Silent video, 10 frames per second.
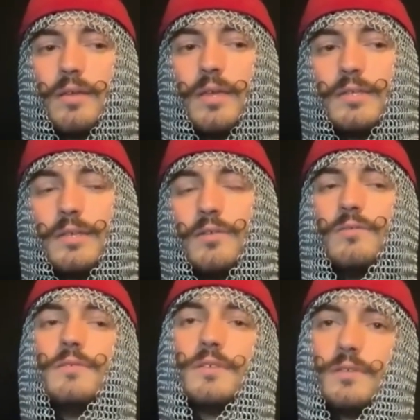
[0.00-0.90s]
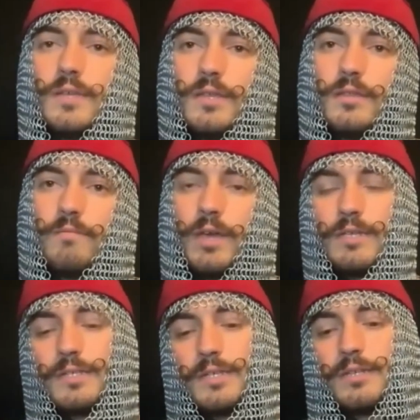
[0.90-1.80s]
is used in the
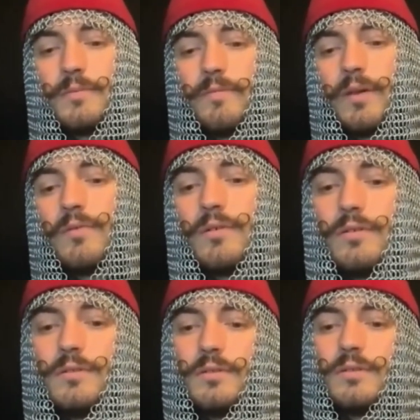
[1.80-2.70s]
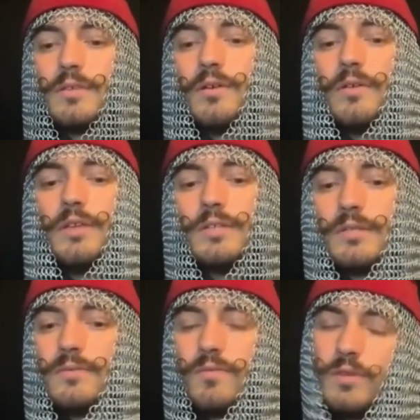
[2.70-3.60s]
magic system of my world. So
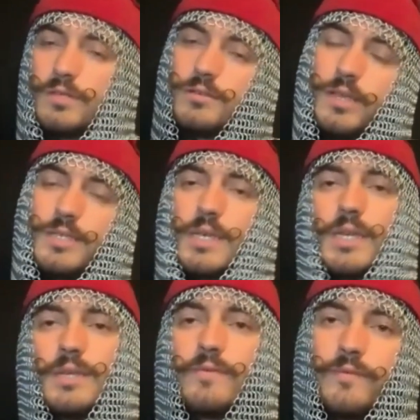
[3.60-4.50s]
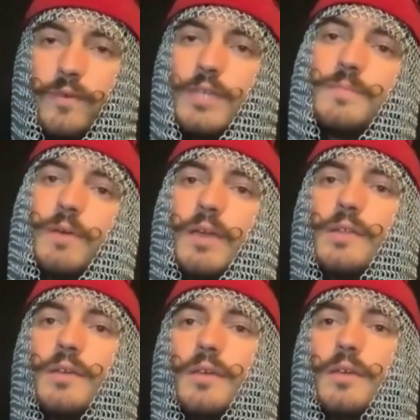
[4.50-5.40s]
each wizard has like a different face
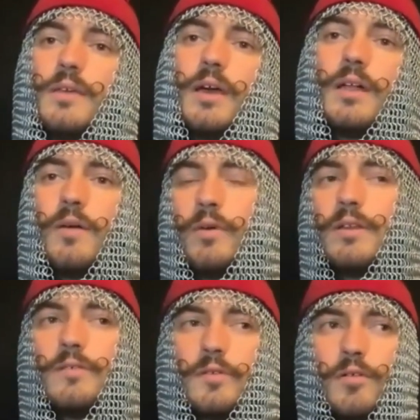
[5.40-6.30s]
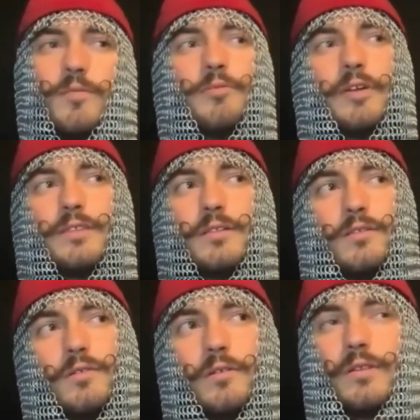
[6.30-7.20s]
paint. I wanted to incorporate the
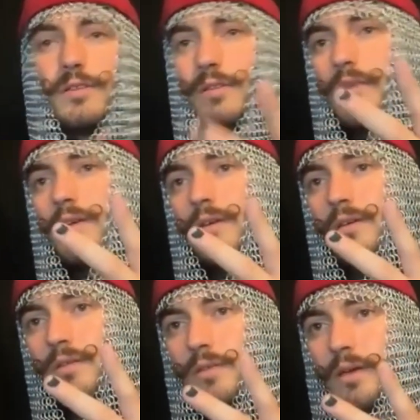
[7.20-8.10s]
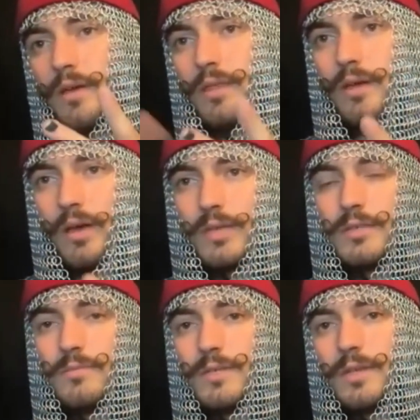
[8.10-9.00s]
lore into the
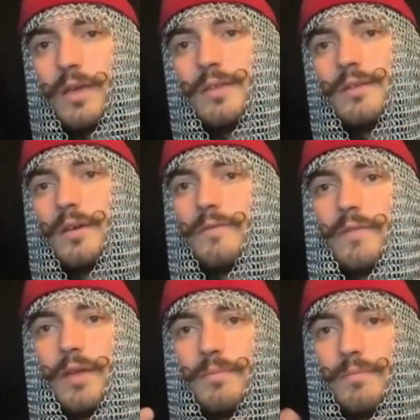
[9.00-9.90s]
costume design of like